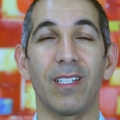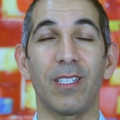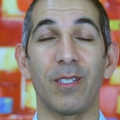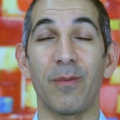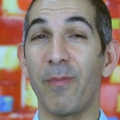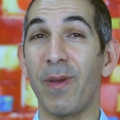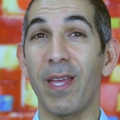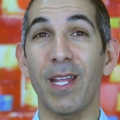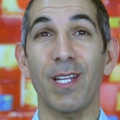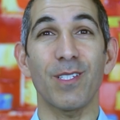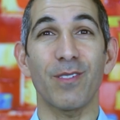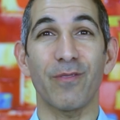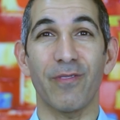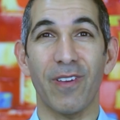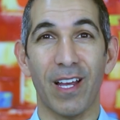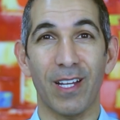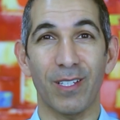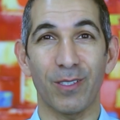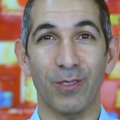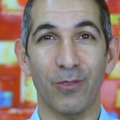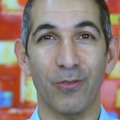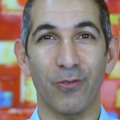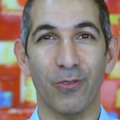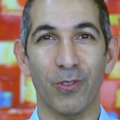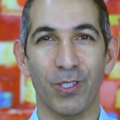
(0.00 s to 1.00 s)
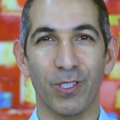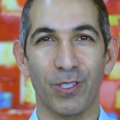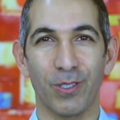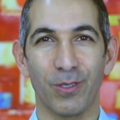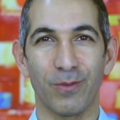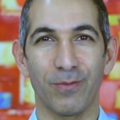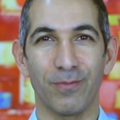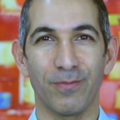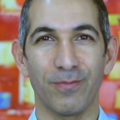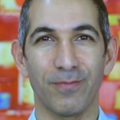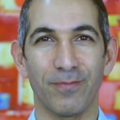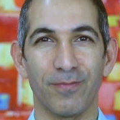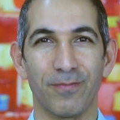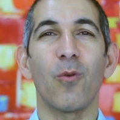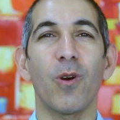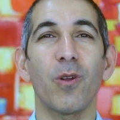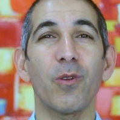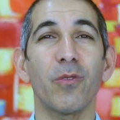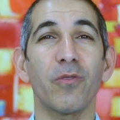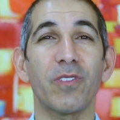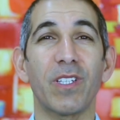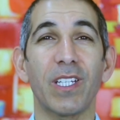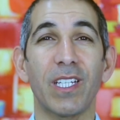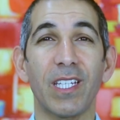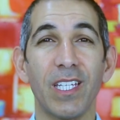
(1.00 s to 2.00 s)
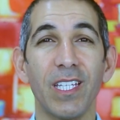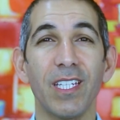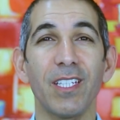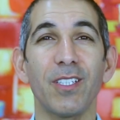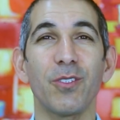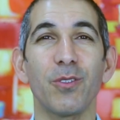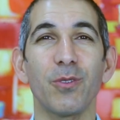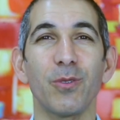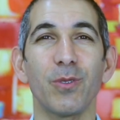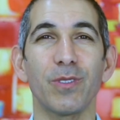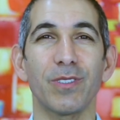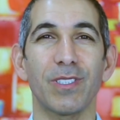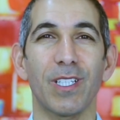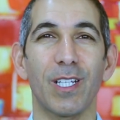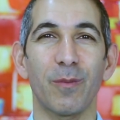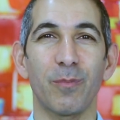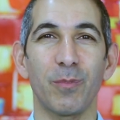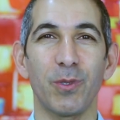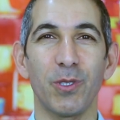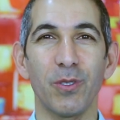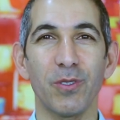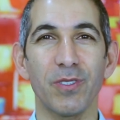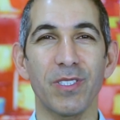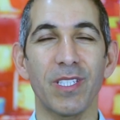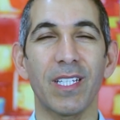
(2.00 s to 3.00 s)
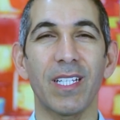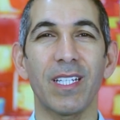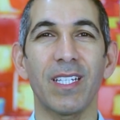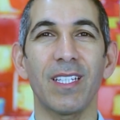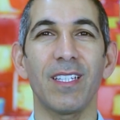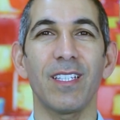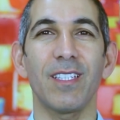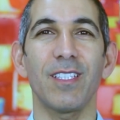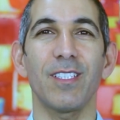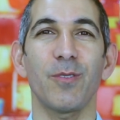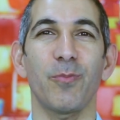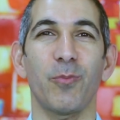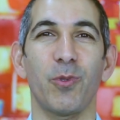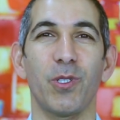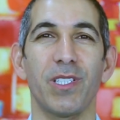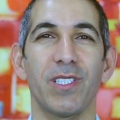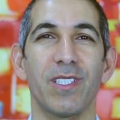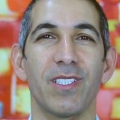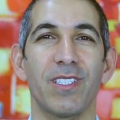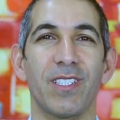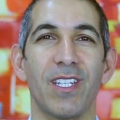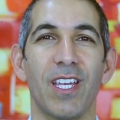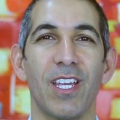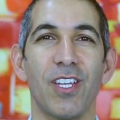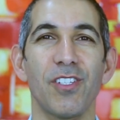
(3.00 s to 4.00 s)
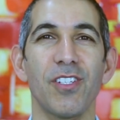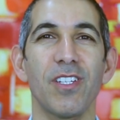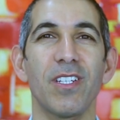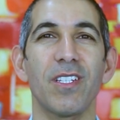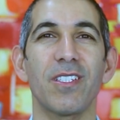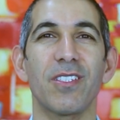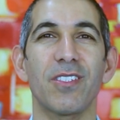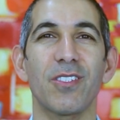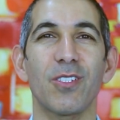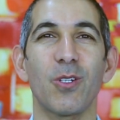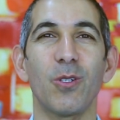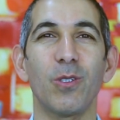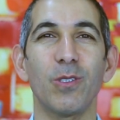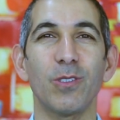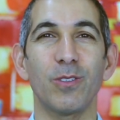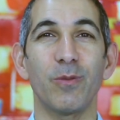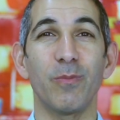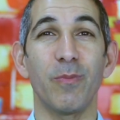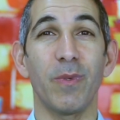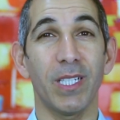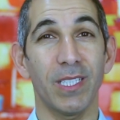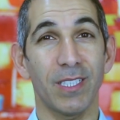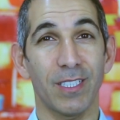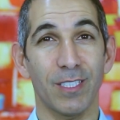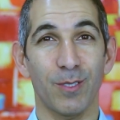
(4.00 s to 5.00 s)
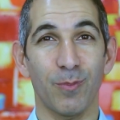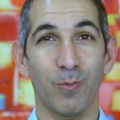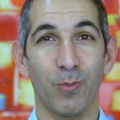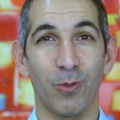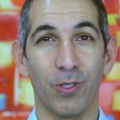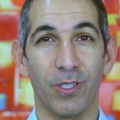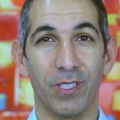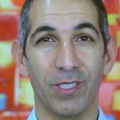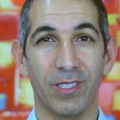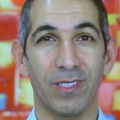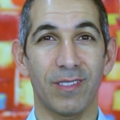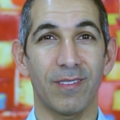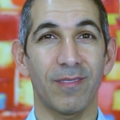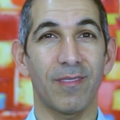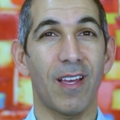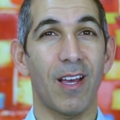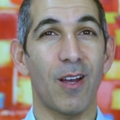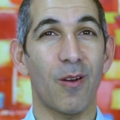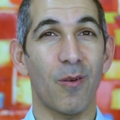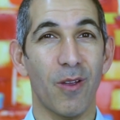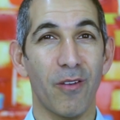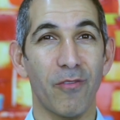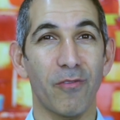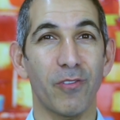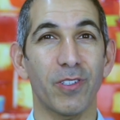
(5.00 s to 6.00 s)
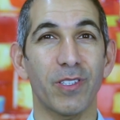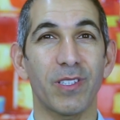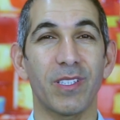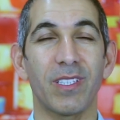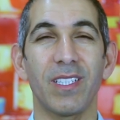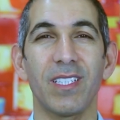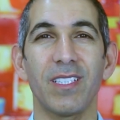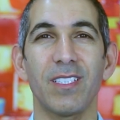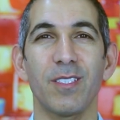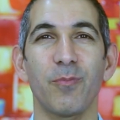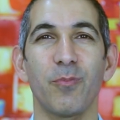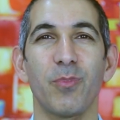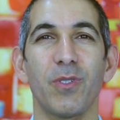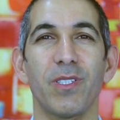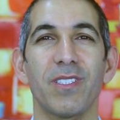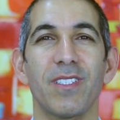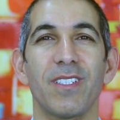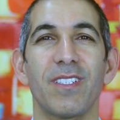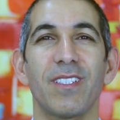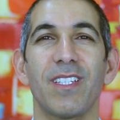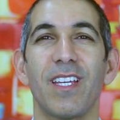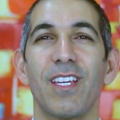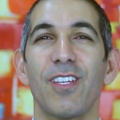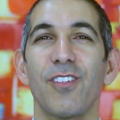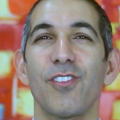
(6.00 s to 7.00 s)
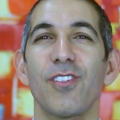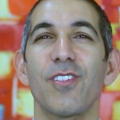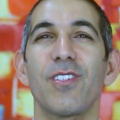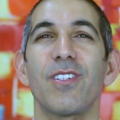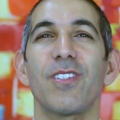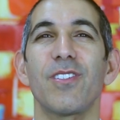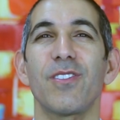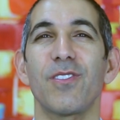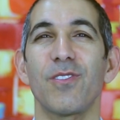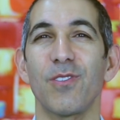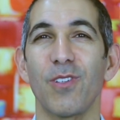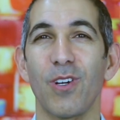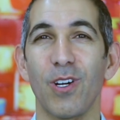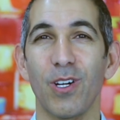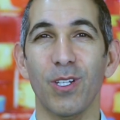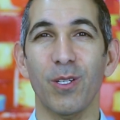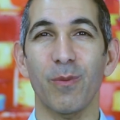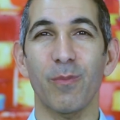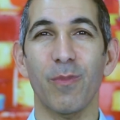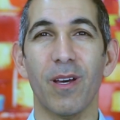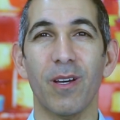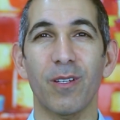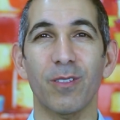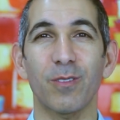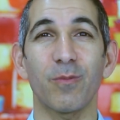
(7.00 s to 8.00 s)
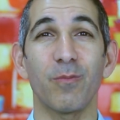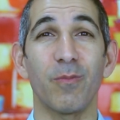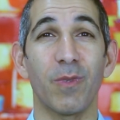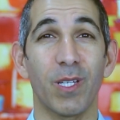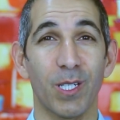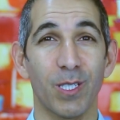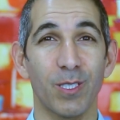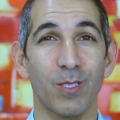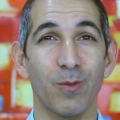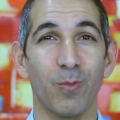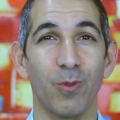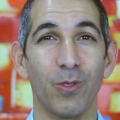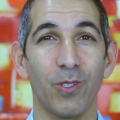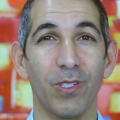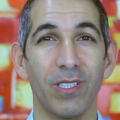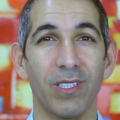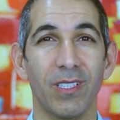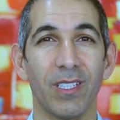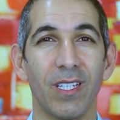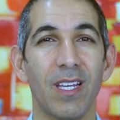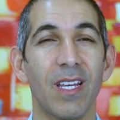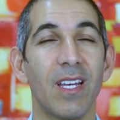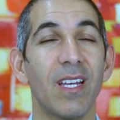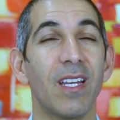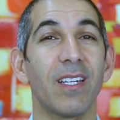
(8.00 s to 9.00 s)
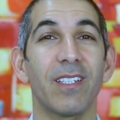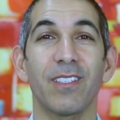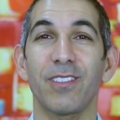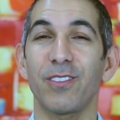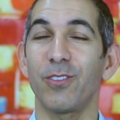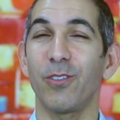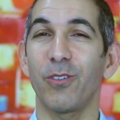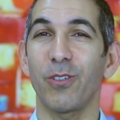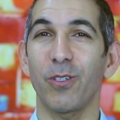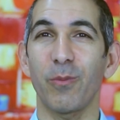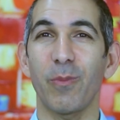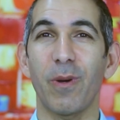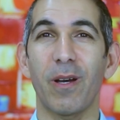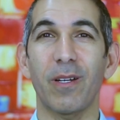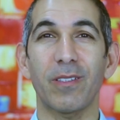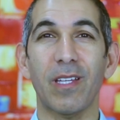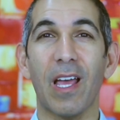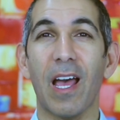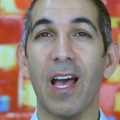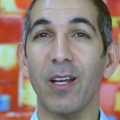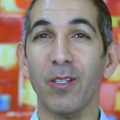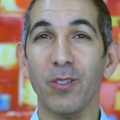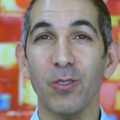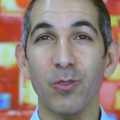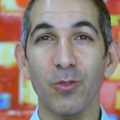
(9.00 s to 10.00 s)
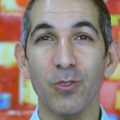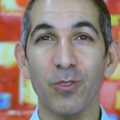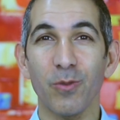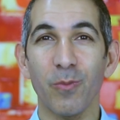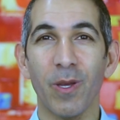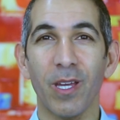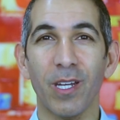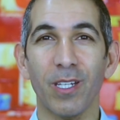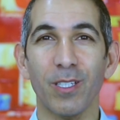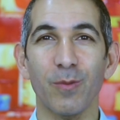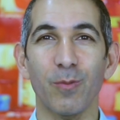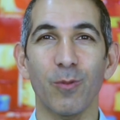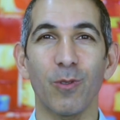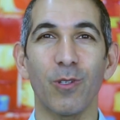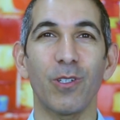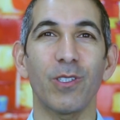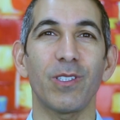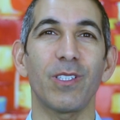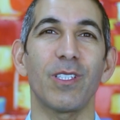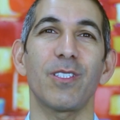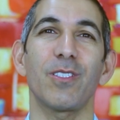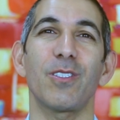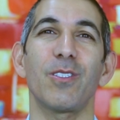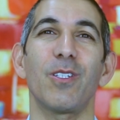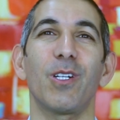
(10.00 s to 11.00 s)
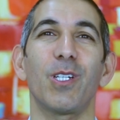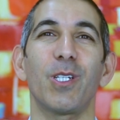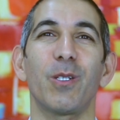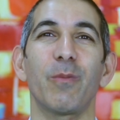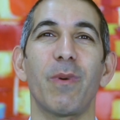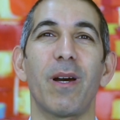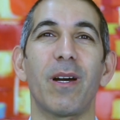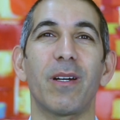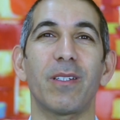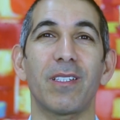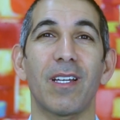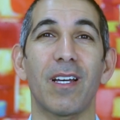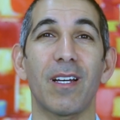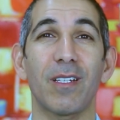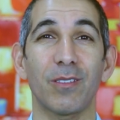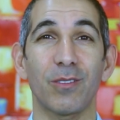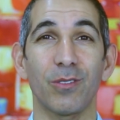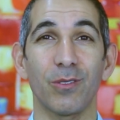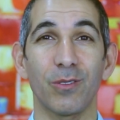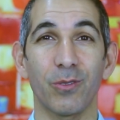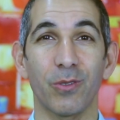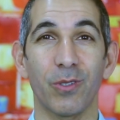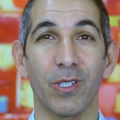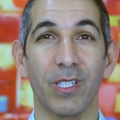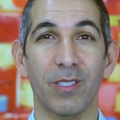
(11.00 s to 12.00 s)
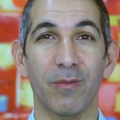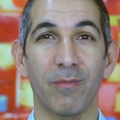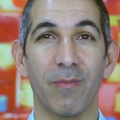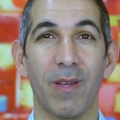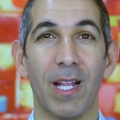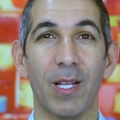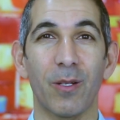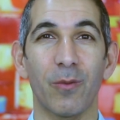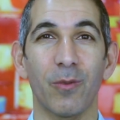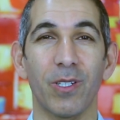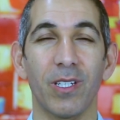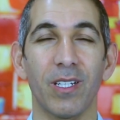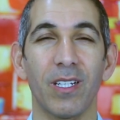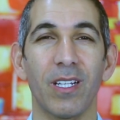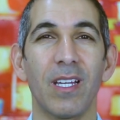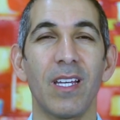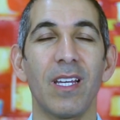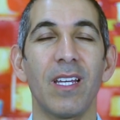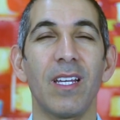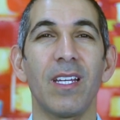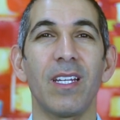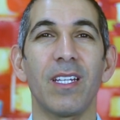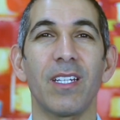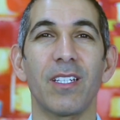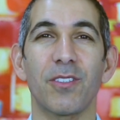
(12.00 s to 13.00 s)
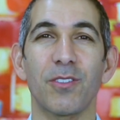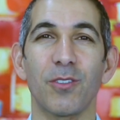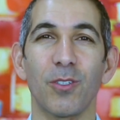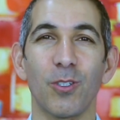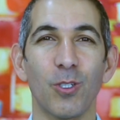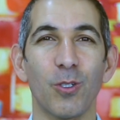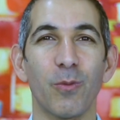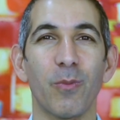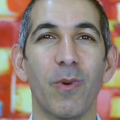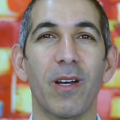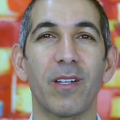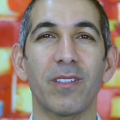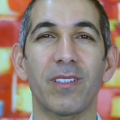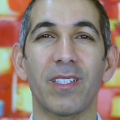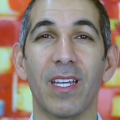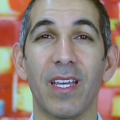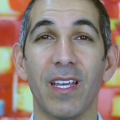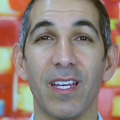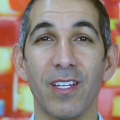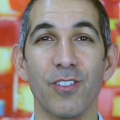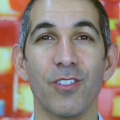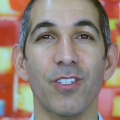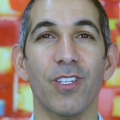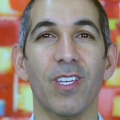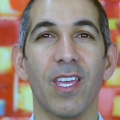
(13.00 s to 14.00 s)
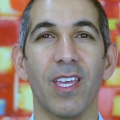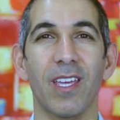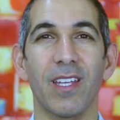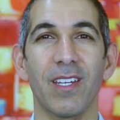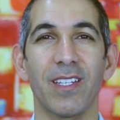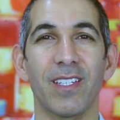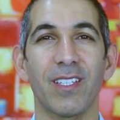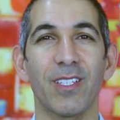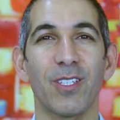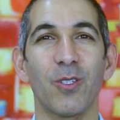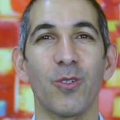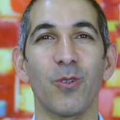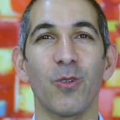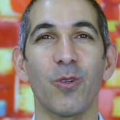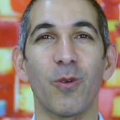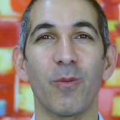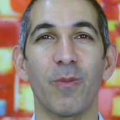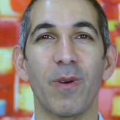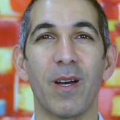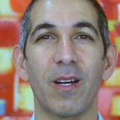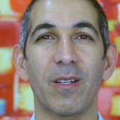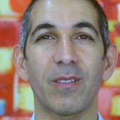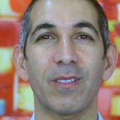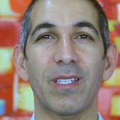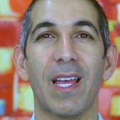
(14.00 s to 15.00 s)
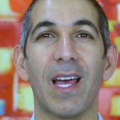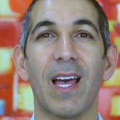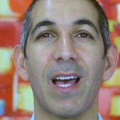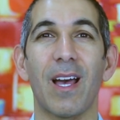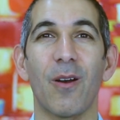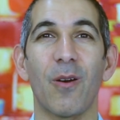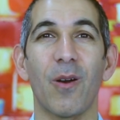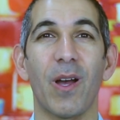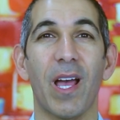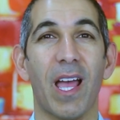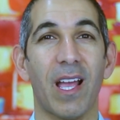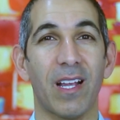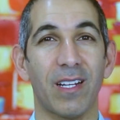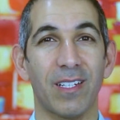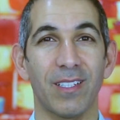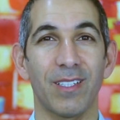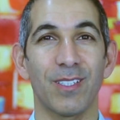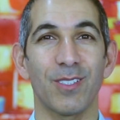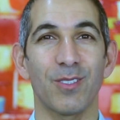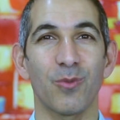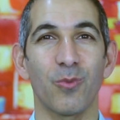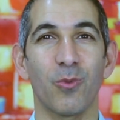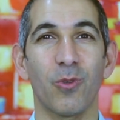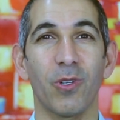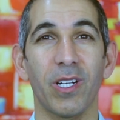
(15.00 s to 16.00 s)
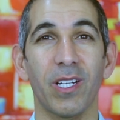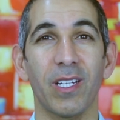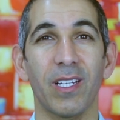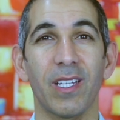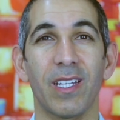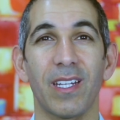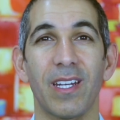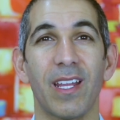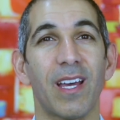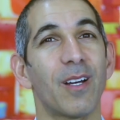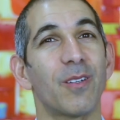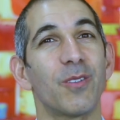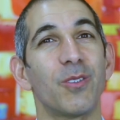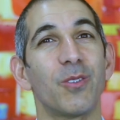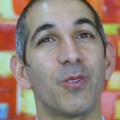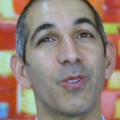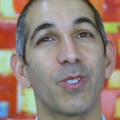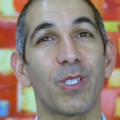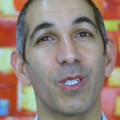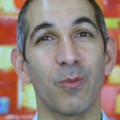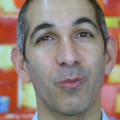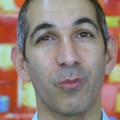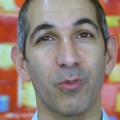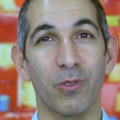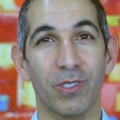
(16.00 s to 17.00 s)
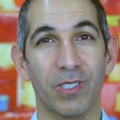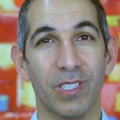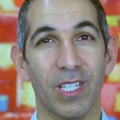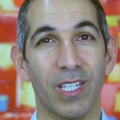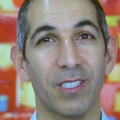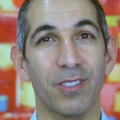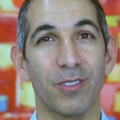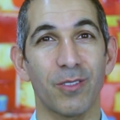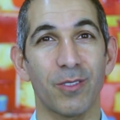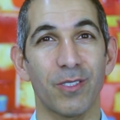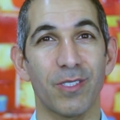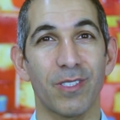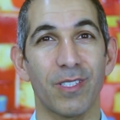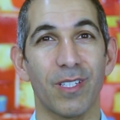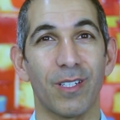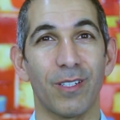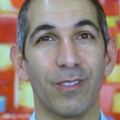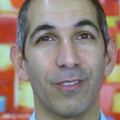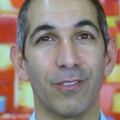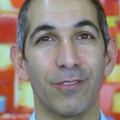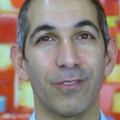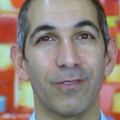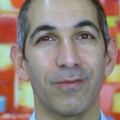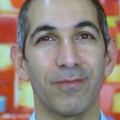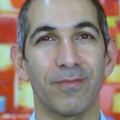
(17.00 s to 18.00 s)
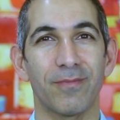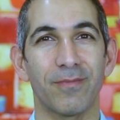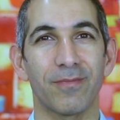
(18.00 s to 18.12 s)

immense value for you. One of the key tools I'll be using in this presentation is called Metasploit. However, this presentation is not about Metasploit. It's not about how to use Metasploit. It's not about how to create malware. It's all about educating you about how hackers work and how you can protect yourself.